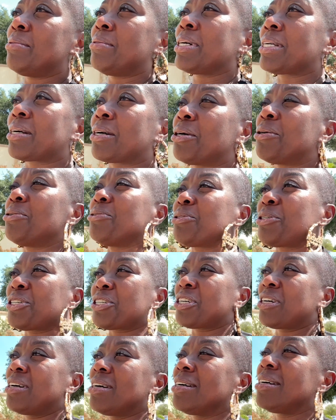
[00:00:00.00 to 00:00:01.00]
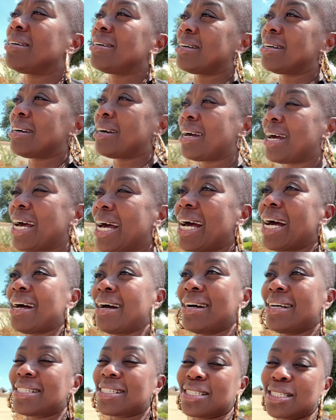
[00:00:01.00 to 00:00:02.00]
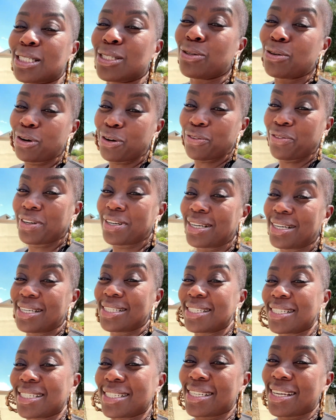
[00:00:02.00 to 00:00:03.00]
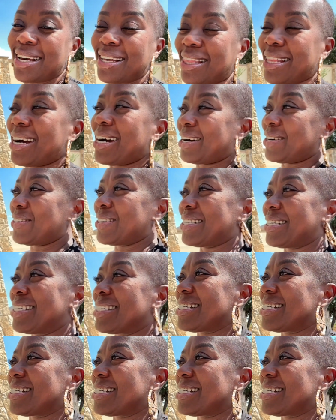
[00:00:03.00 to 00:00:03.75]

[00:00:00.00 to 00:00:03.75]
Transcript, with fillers: Coach has in store for us at the outlet.